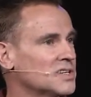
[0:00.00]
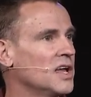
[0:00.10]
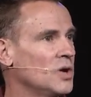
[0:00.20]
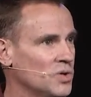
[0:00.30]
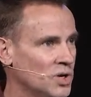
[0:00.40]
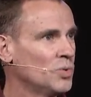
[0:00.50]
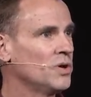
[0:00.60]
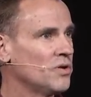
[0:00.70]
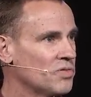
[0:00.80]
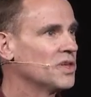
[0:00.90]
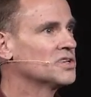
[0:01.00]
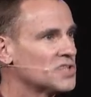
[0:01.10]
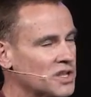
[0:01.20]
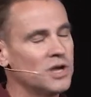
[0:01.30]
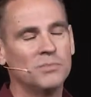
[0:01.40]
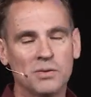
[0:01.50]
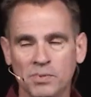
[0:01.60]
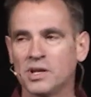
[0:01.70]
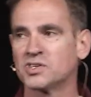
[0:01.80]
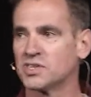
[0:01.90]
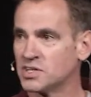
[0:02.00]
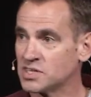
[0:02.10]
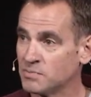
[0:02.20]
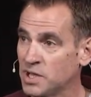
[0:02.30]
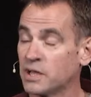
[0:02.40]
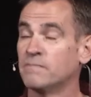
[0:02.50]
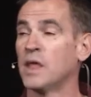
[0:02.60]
Now, when there are things that come up, and I'll say something like,